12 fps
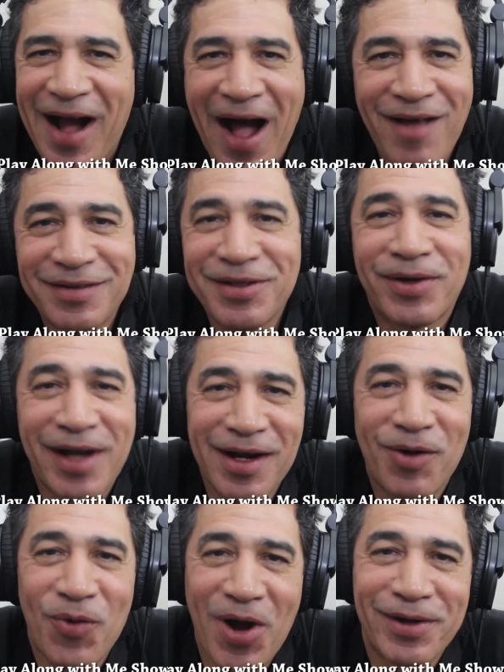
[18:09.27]
I'm still kind
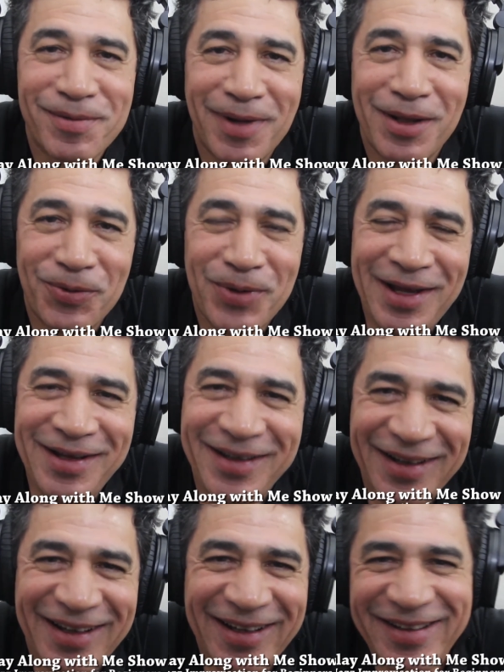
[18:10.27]
of walking, by the way.
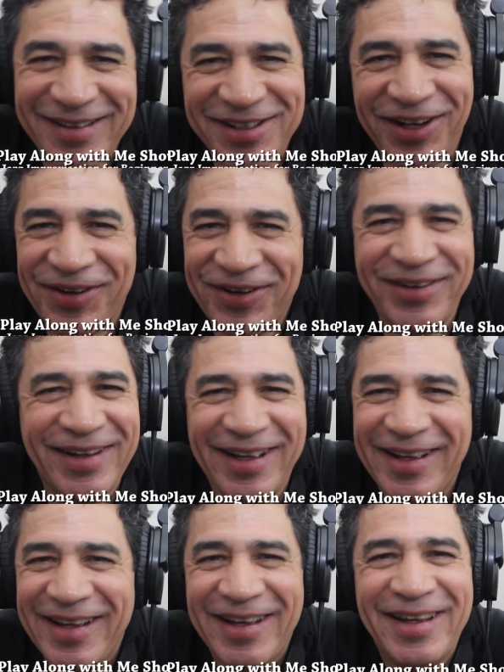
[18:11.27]
So,
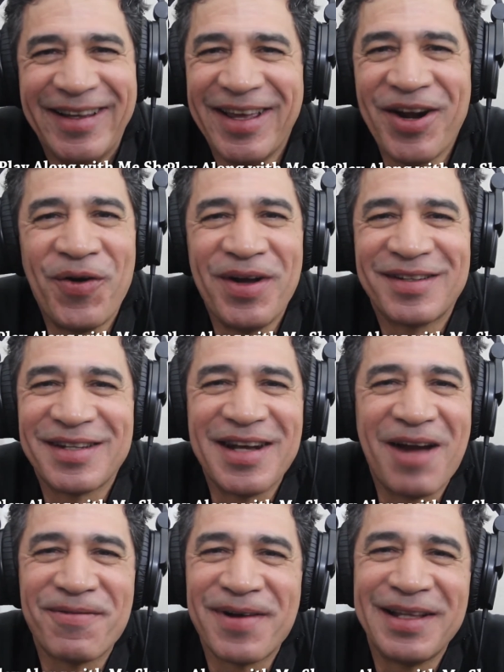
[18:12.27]
it's a
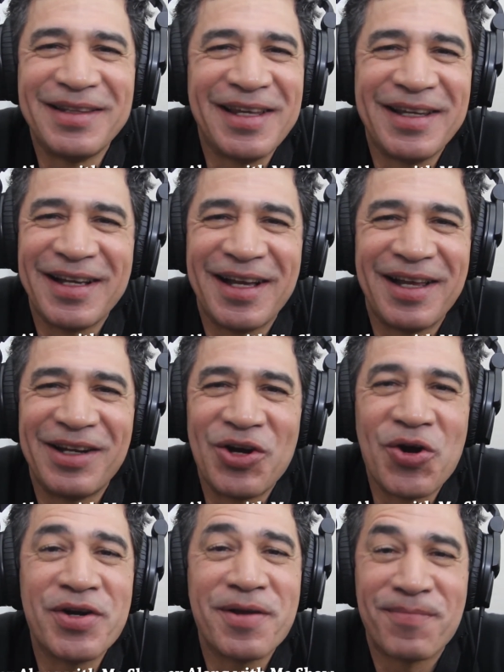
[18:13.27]
never-ending
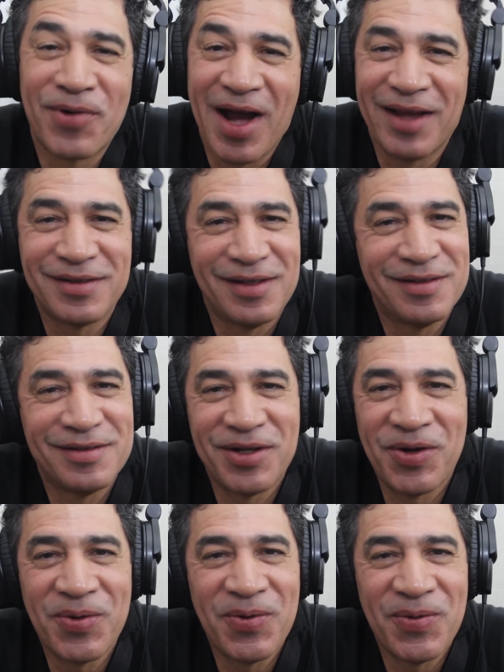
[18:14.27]
learning process.
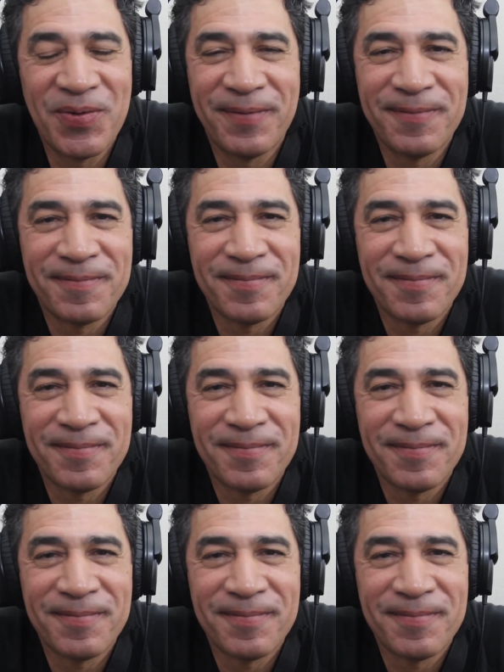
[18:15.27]
So,